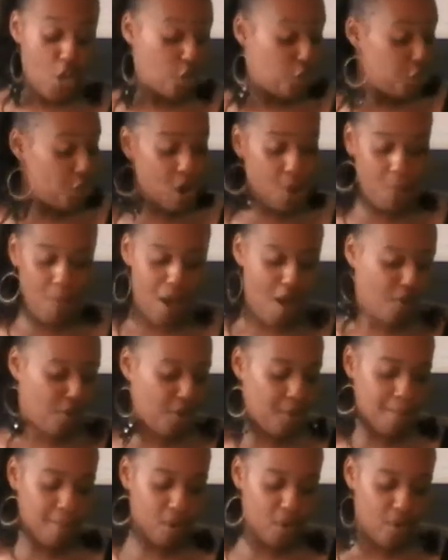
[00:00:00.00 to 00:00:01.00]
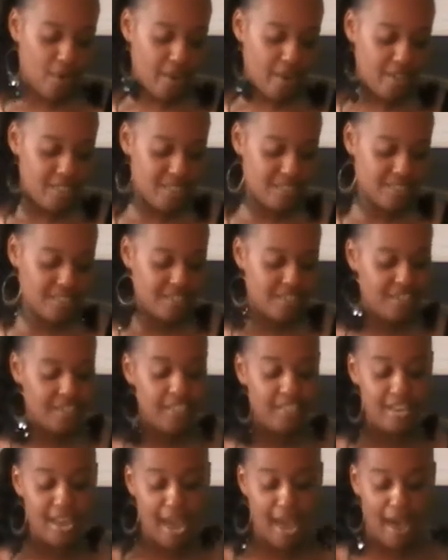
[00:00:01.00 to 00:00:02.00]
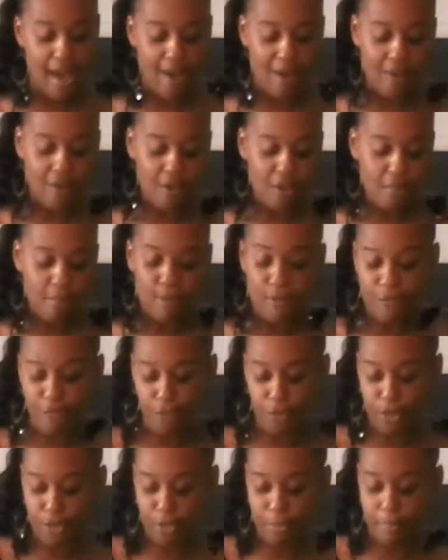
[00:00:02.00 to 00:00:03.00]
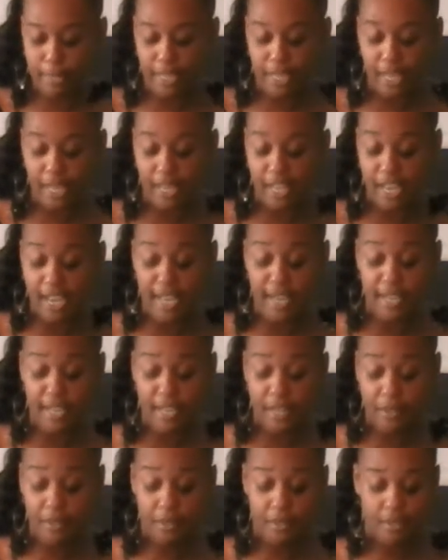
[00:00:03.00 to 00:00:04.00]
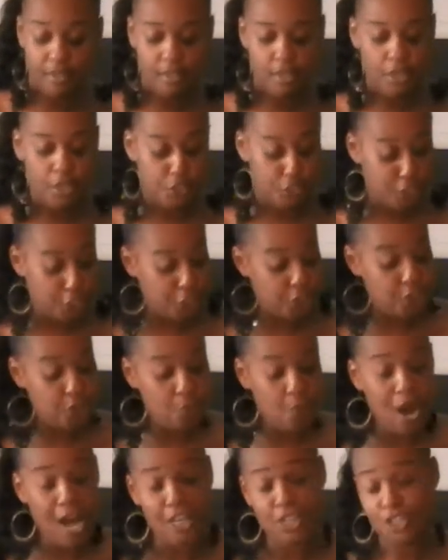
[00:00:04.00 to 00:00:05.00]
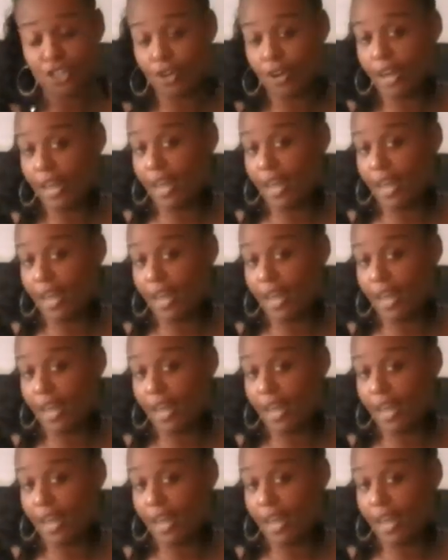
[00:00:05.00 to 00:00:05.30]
You're welcome, boys. Now, before you begin eating, did you wash your